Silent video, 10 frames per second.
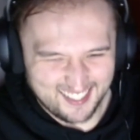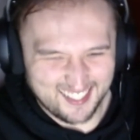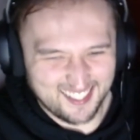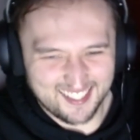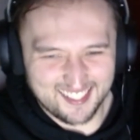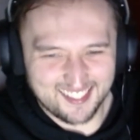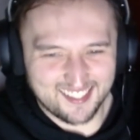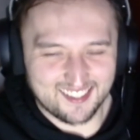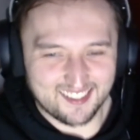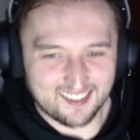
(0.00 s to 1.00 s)

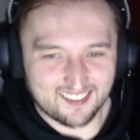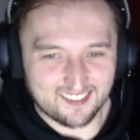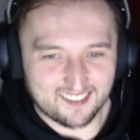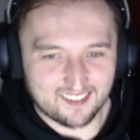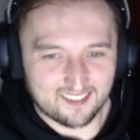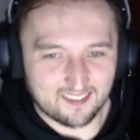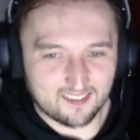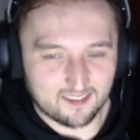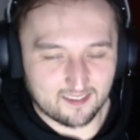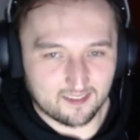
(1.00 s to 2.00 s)

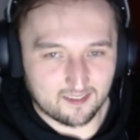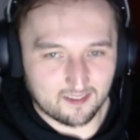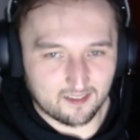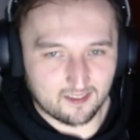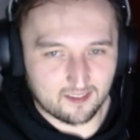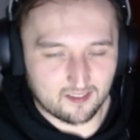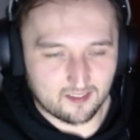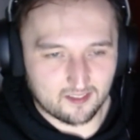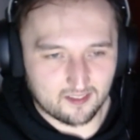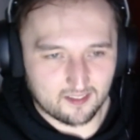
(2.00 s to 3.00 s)

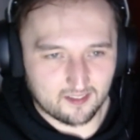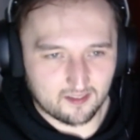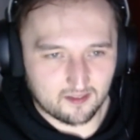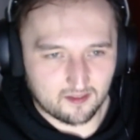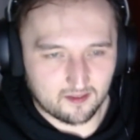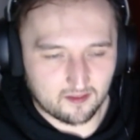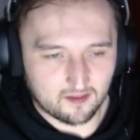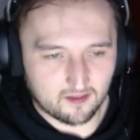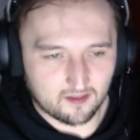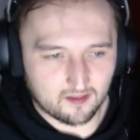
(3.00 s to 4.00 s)

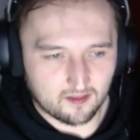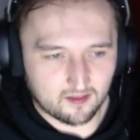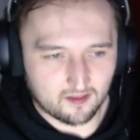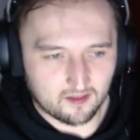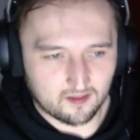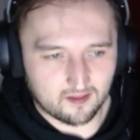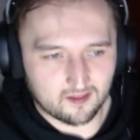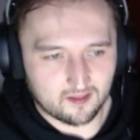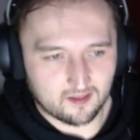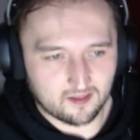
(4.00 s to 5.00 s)

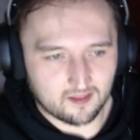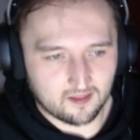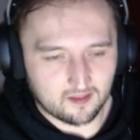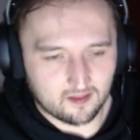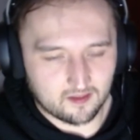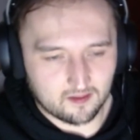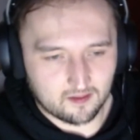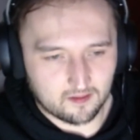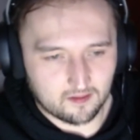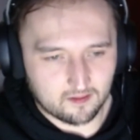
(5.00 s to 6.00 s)

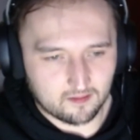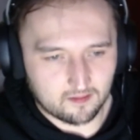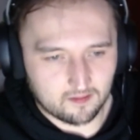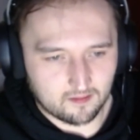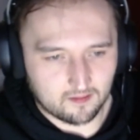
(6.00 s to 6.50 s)
(not speaking)